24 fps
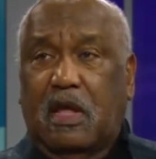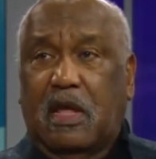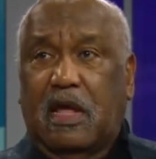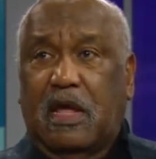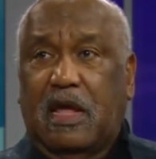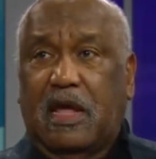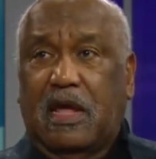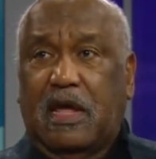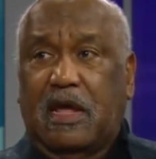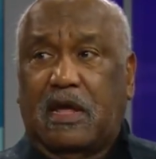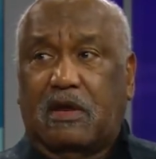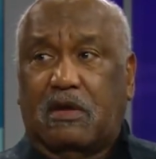
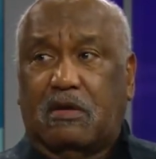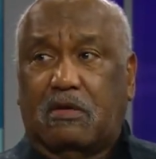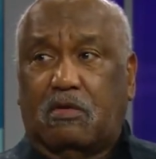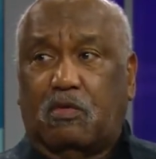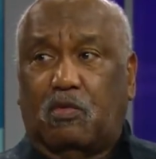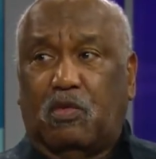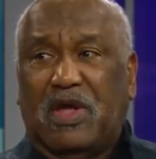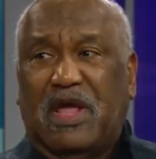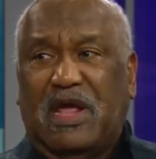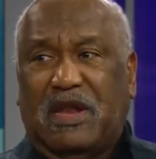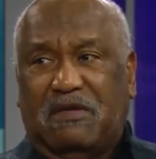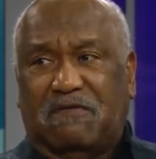And
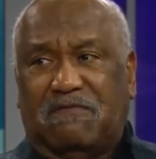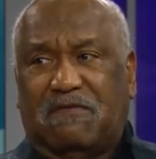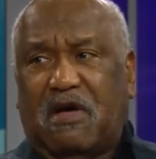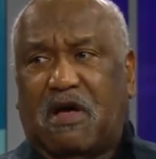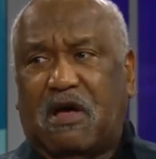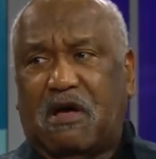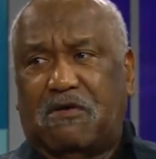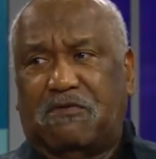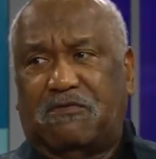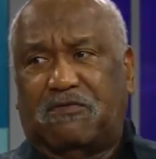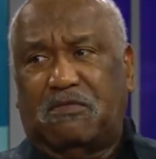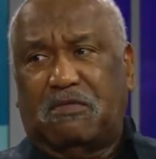we had
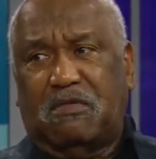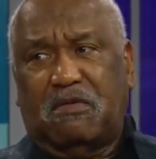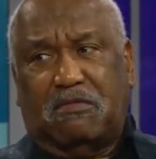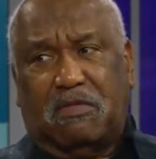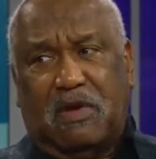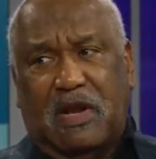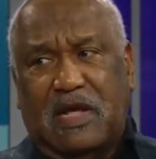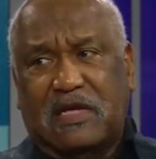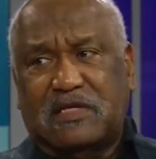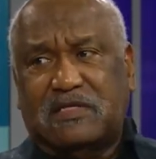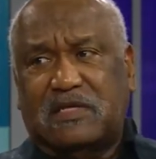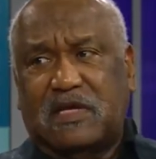evolved from a
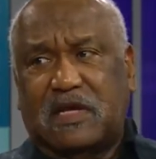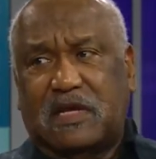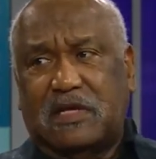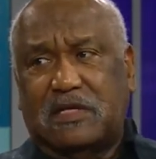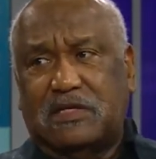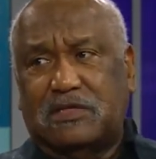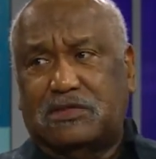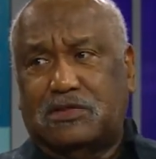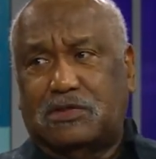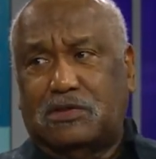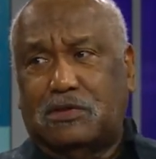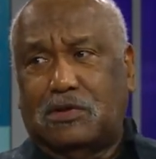black
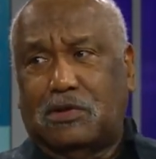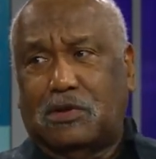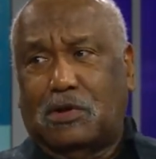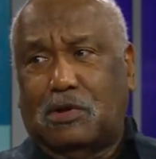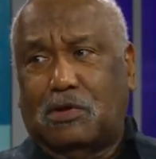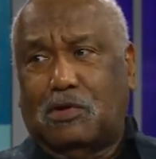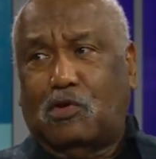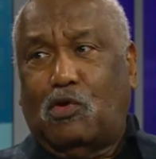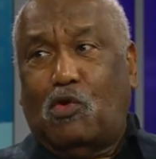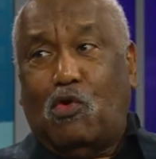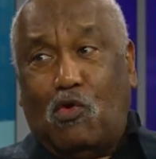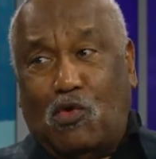studies uh,
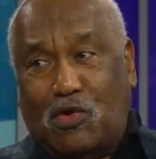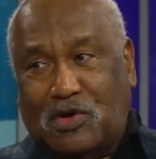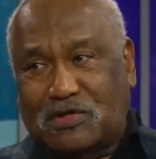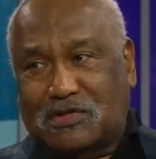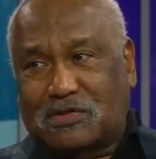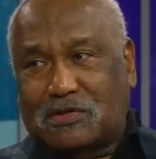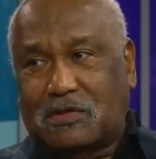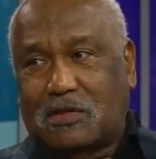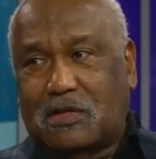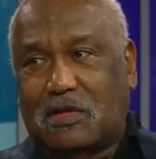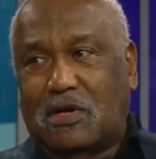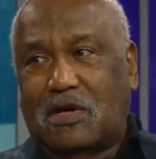
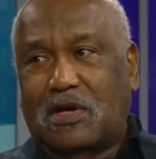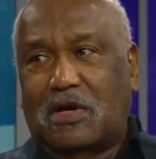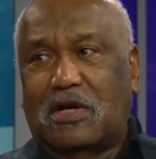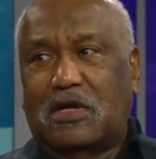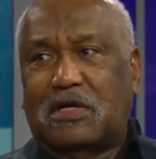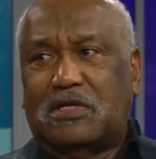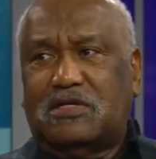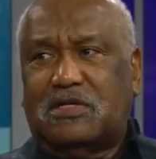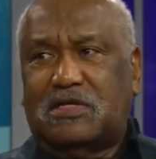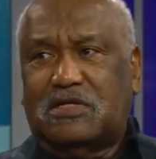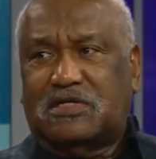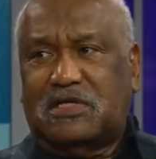course
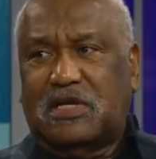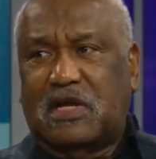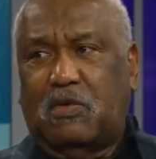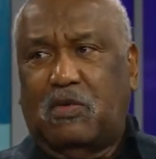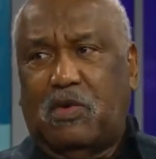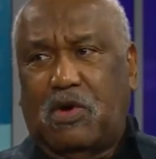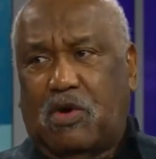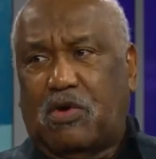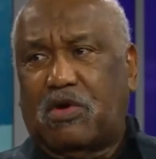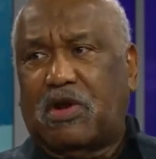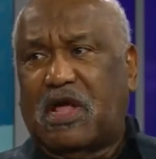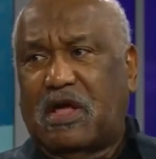to saying
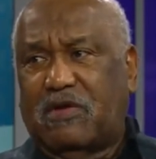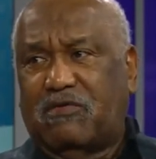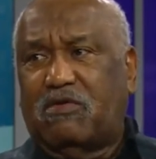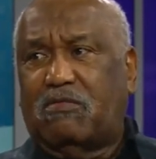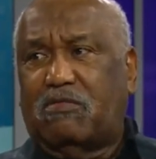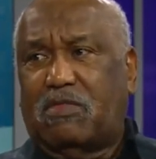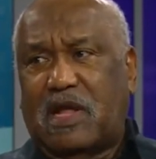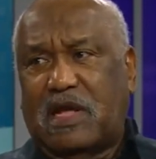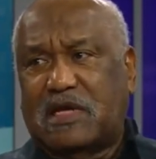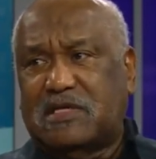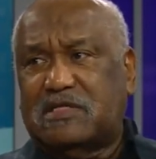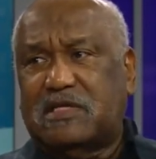we ought to have a
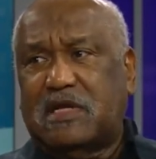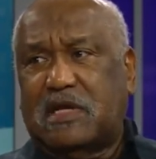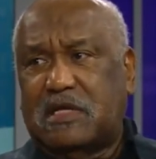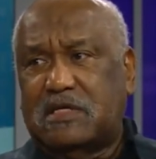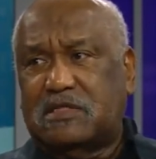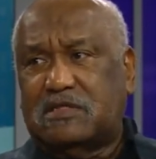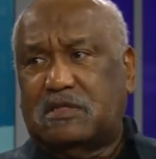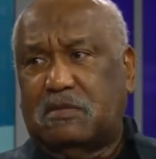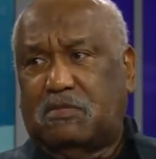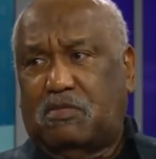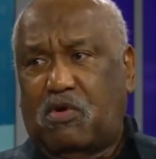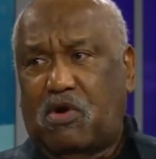black
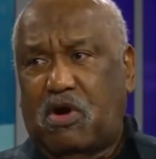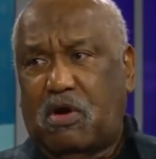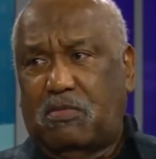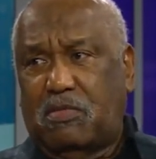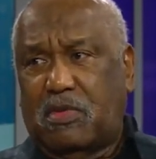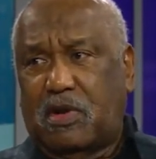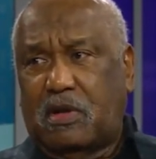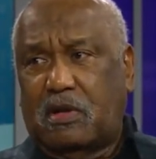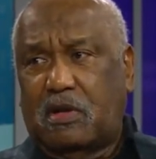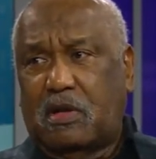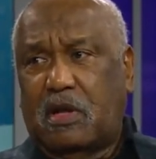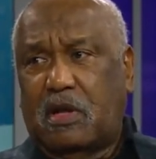studies department.